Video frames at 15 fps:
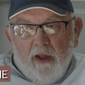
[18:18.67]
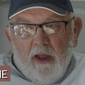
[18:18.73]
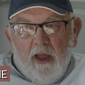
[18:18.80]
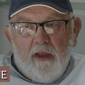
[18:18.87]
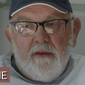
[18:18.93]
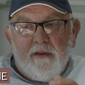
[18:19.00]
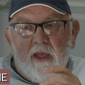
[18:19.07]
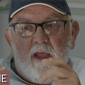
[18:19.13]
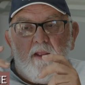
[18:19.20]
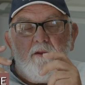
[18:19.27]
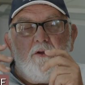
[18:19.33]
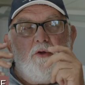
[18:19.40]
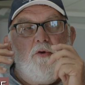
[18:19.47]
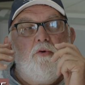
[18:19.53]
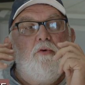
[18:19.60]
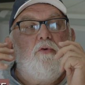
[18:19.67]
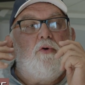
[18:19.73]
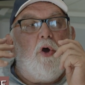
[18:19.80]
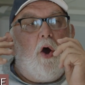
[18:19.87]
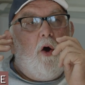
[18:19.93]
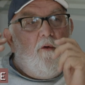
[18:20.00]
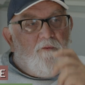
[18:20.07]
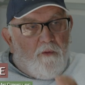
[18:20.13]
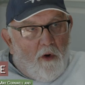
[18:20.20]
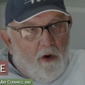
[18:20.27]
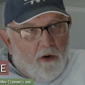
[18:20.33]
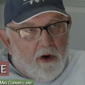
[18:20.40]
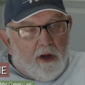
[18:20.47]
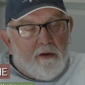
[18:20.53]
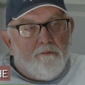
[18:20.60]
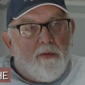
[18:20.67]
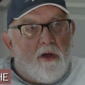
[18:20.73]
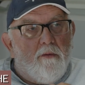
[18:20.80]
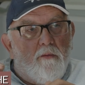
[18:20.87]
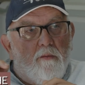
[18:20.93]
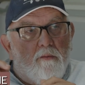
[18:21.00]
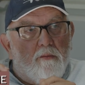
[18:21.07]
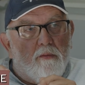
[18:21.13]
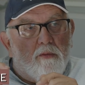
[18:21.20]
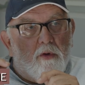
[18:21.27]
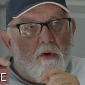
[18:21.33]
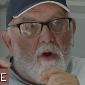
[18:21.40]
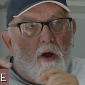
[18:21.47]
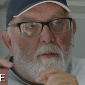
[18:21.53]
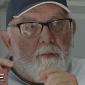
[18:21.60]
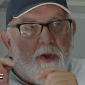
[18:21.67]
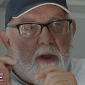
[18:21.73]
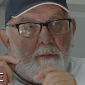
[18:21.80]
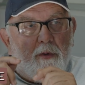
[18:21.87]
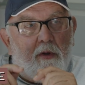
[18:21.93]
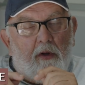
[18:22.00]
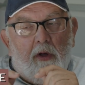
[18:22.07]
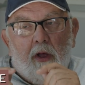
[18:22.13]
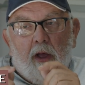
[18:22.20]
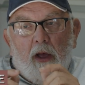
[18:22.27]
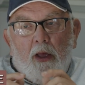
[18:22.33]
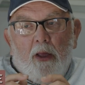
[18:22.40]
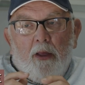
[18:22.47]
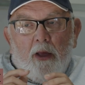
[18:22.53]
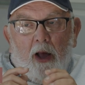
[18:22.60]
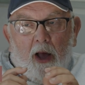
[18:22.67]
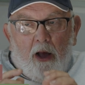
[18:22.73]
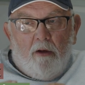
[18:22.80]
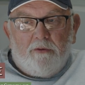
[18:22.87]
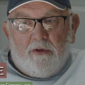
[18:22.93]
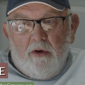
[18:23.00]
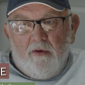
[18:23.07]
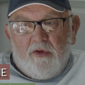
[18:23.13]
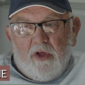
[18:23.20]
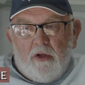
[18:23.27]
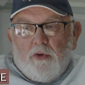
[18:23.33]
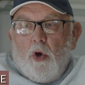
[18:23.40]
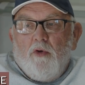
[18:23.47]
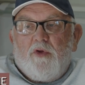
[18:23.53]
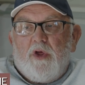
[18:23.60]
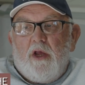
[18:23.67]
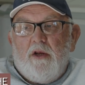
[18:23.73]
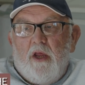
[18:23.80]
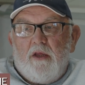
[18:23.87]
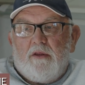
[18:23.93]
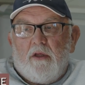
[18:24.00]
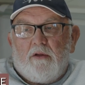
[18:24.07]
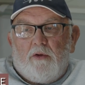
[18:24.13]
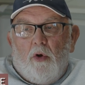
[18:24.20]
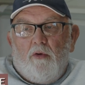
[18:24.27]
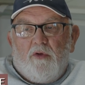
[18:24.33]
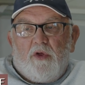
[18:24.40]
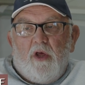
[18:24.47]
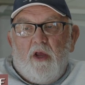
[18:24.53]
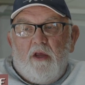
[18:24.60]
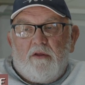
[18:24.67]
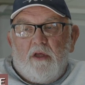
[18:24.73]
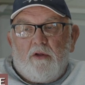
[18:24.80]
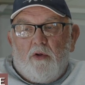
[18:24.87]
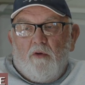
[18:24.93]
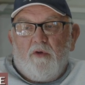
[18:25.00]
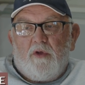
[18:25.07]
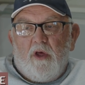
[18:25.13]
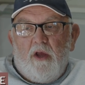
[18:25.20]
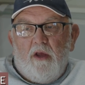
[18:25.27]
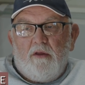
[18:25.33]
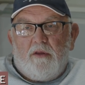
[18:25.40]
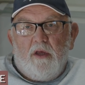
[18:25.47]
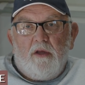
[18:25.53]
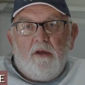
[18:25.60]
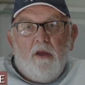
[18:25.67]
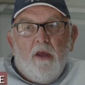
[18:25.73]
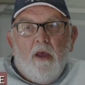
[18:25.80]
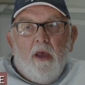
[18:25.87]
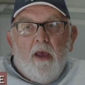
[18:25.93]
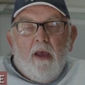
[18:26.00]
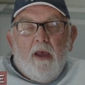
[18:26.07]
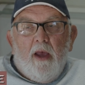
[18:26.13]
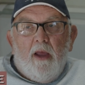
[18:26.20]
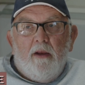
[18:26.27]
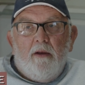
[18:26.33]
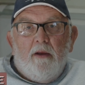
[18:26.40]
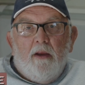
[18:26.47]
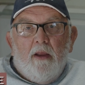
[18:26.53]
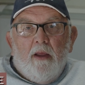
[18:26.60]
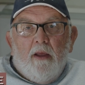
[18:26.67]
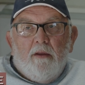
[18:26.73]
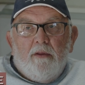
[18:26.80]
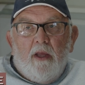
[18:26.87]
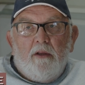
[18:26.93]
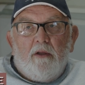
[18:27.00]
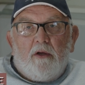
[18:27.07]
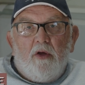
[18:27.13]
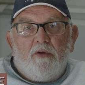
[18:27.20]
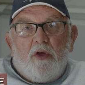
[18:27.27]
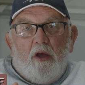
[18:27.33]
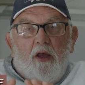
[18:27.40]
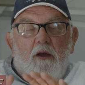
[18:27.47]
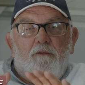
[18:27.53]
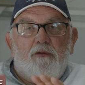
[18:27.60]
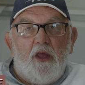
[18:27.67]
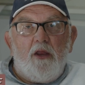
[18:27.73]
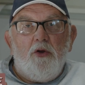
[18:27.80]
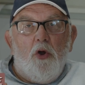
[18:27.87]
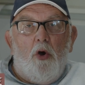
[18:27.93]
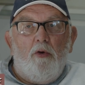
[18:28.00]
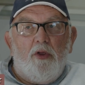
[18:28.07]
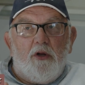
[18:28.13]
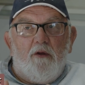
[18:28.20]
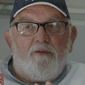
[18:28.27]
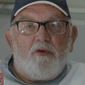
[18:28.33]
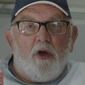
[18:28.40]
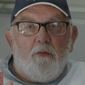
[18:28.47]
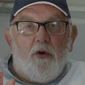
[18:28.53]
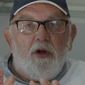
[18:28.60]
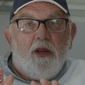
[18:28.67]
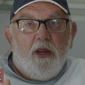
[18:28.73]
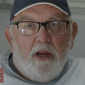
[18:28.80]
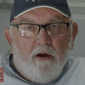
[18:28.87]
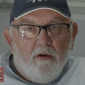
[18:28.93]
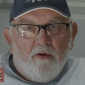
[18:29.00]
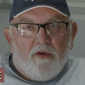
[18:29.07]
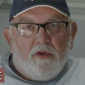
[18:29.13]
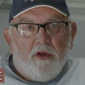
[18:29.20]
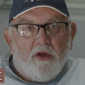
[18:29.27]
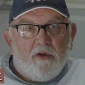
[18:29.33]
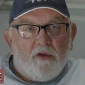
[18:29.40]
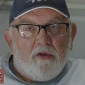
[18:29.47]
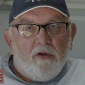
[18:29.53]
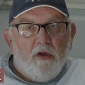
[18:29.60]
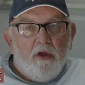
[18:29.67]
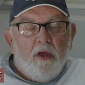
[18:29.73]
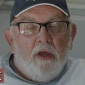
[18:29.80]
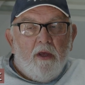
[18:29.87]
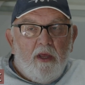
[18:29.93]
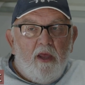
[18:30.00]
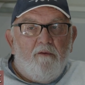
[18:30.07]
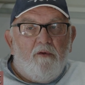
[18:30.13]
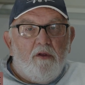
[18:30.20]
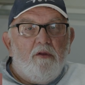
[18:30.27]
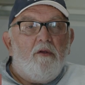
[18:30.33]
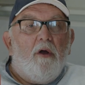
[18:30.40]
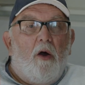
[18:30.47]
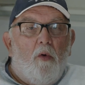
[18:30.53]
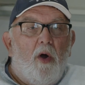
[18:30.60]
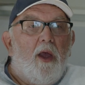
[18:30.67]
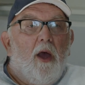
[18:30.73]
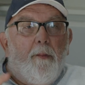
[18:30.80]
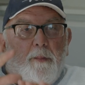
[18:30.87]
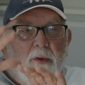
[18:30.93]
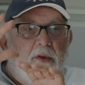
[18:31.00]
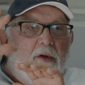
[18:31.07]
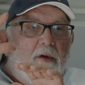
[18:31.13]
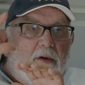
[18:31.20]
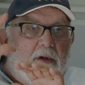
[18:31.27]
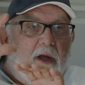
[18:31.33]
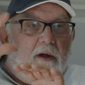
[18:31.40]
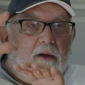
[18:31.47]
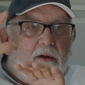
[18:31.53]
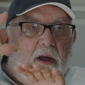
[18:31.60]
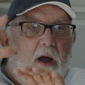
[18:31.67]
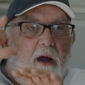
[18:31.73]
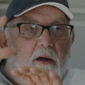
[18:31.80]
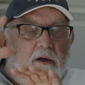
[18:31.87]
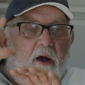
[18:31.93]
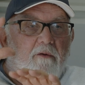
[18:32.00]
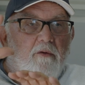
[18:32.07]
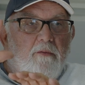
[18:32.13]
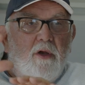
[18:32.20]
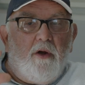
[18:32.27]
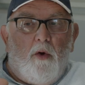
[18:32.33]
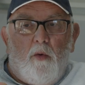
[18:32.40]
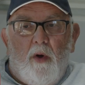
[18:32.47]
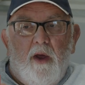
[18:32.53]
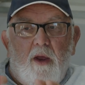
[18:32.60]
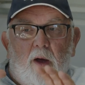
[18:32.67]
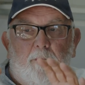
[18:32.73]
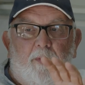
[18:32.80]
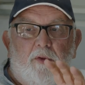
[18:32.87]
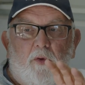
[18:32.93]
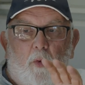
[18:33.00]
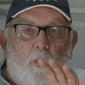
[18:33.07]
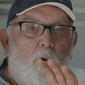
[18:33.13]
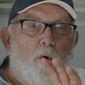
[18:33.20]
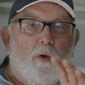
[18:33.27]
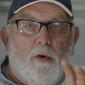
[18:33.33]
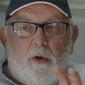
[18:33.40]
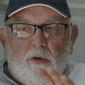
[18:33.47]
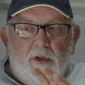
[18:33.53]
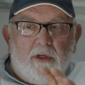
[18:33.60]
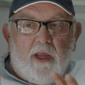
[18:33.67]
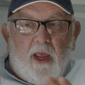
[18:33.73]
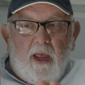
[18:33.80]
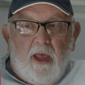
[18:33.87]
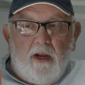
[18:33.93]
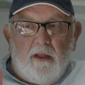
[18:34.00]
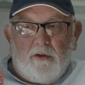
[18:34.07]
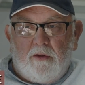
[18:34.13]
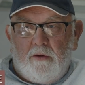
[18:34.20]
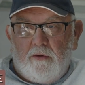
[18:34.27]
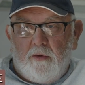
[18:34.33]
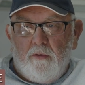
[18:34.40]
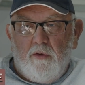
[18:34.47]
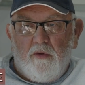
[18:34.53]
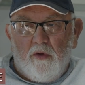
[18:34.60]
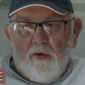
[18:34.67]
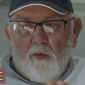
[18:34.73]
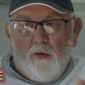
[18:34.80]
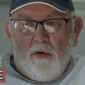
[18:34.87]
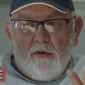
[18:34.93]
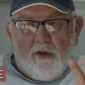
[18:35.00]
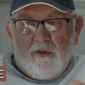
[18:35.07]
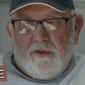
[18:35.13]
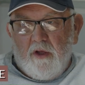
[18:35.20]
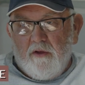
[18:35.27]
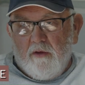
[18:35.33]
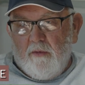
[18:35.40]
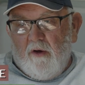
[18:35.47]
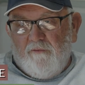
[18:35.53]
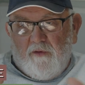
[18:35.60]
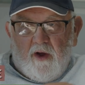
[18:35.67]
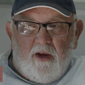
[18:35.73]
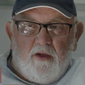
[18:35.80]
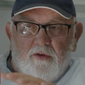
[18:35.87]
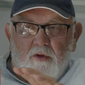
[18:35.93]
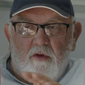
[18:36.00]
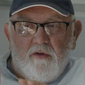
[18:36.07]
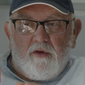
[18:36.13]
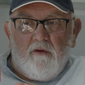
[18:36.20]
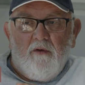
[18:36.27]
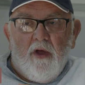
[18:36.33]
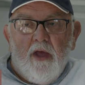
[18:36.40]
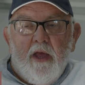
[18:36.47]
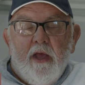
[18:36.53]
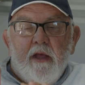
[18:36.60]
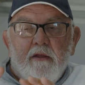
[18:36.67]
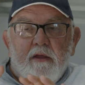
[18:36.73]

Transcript: and then you go for it. But there are people out there saying, don't say anything, don't say anything, don't say anything. And because if they know that if someone hears this, even way up in the government or way up in the worldly attitudes and the worldly things about finance and all that stuff,